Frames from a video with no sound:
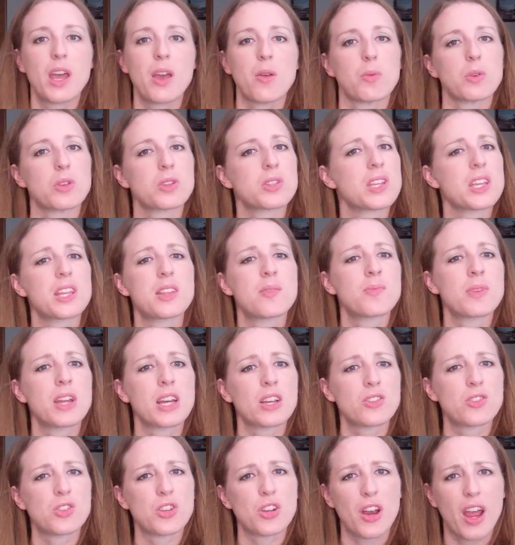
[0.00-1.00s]
that's okay. We'll
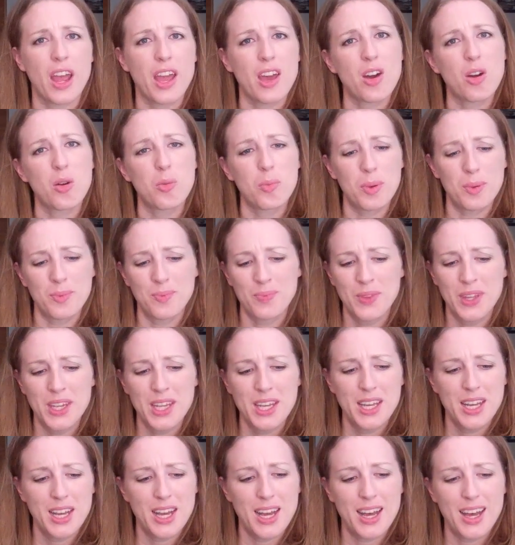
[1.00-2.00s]
see them next year, I
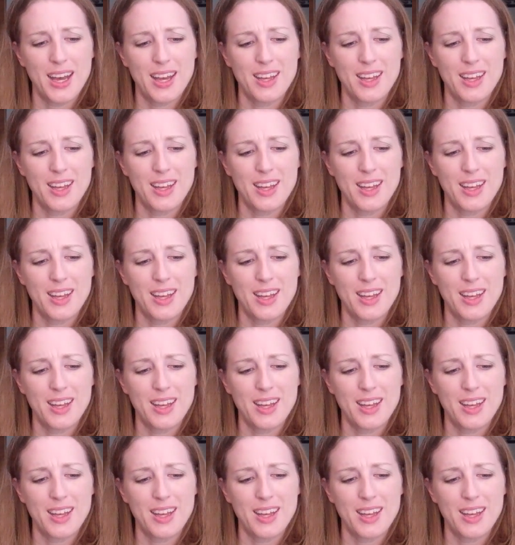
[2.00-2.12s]
hope.